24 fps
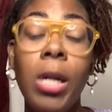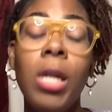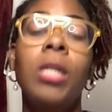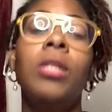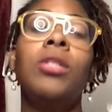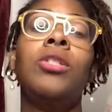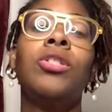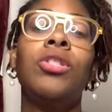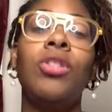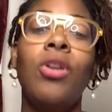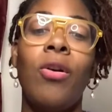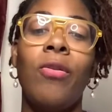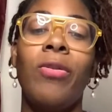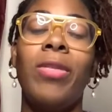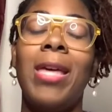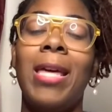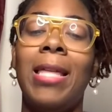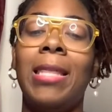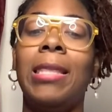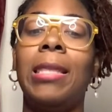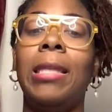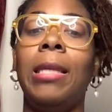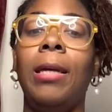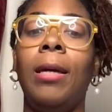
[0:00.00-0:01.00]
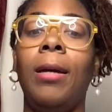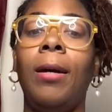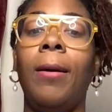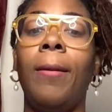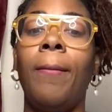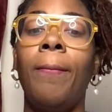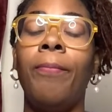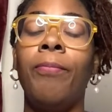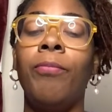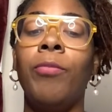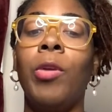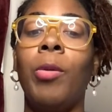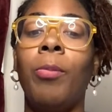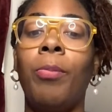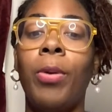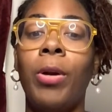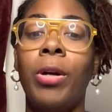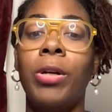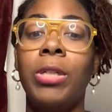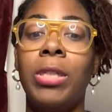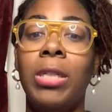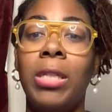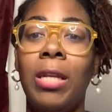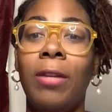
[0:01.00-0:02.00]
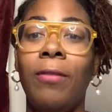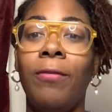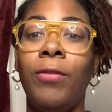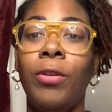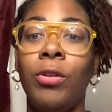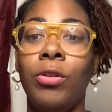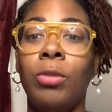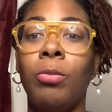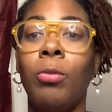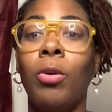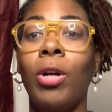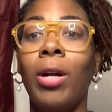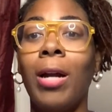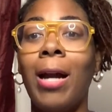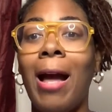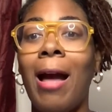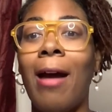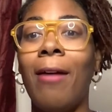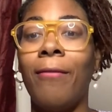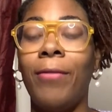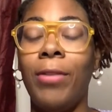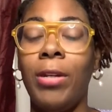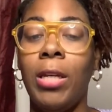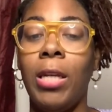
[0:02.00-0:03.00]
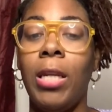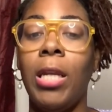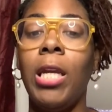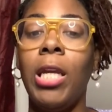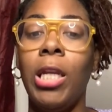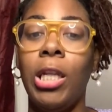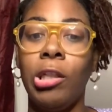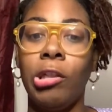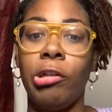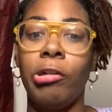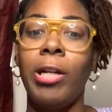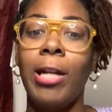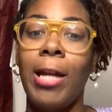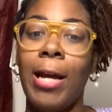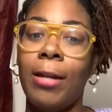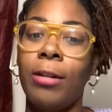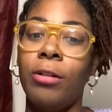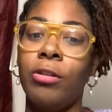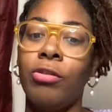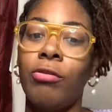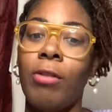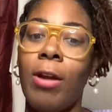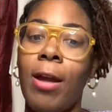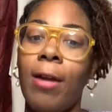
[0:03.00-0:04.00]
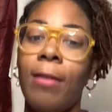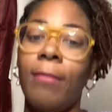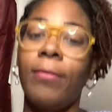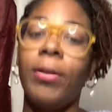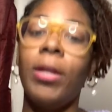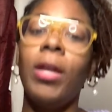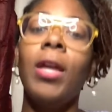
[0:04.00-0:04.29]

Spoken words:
so that the person feels more confident in learning how to drive